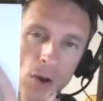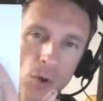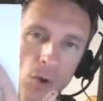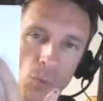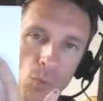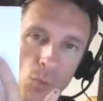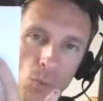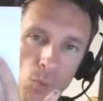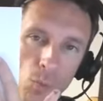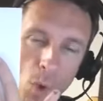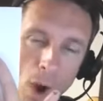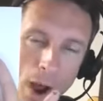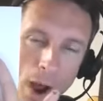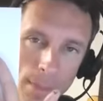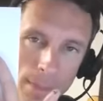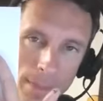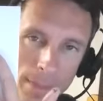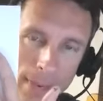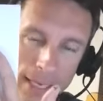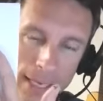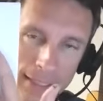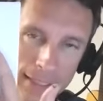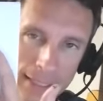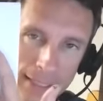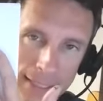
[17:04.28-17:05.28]
what
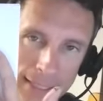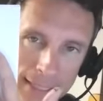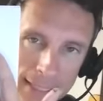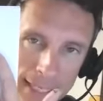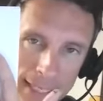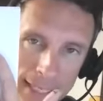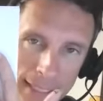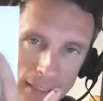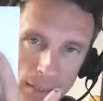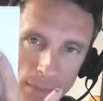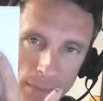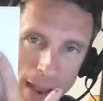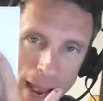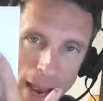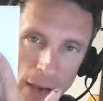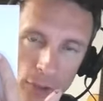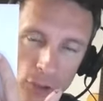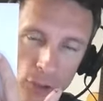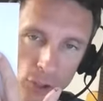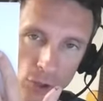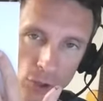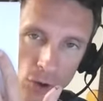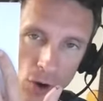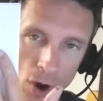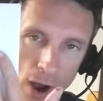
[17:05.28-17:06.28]
is distinct about
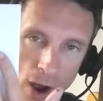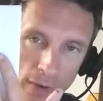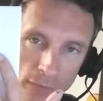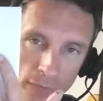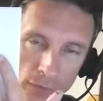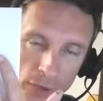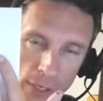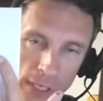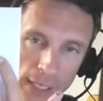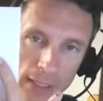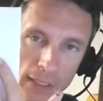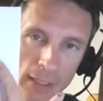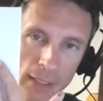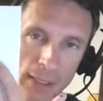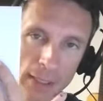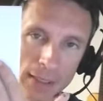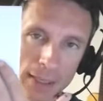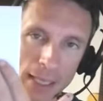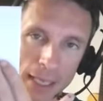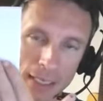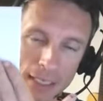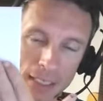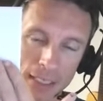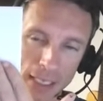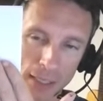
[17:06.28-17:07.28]
your offering
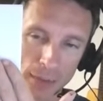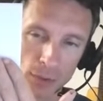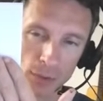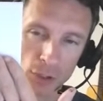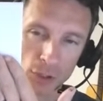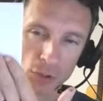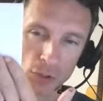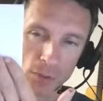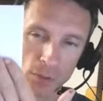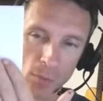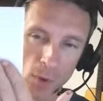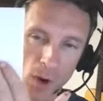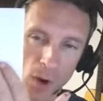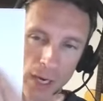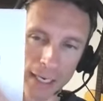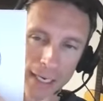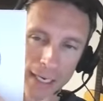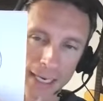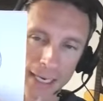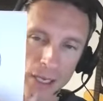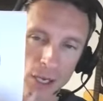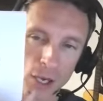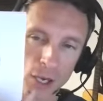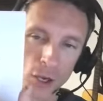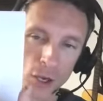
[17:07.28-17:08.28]
that distinguishes you in the market,